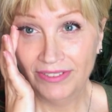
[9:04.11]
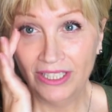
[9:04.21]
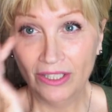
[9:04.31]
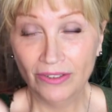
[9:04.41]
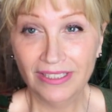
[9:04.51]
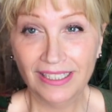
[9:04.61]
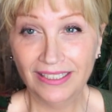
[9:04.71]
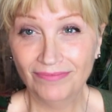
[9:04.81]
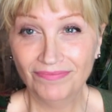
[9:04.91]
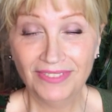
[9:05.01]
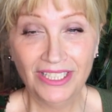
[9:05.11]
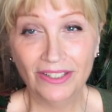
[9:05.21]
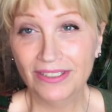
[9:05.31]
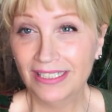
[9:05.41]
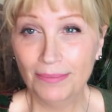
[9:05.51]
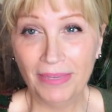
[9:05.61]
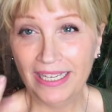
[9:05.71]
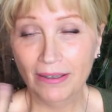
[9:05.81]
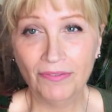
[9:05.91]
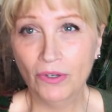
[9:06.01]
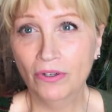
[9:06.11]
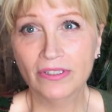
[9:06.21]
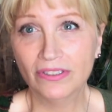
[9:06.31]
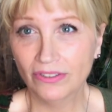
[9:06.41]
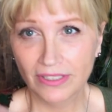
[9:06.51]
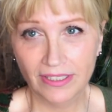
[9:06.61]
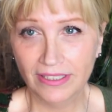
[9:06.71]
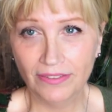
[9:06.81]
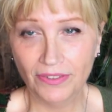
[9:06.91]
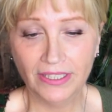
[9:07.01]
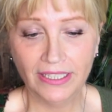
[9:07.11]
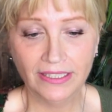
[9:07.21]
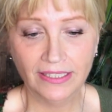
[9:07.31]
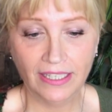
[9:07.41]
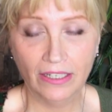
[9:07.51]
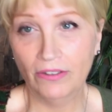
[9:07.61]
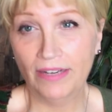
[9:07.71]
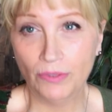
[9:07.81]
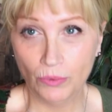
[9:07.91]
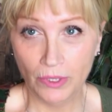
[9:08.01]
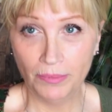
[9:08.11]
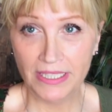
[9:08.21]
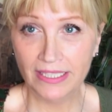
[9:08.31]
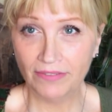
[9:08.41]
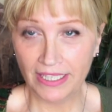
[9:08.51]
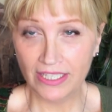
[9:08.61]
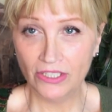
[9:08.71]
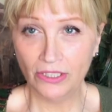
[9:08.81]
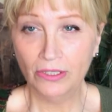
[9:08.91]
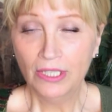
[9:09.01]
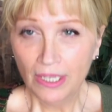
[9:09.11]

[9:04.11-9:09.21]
You know, it's like, you know, it's debate. Of course, there's different things. Like, I don't have a womb and stuff like that too.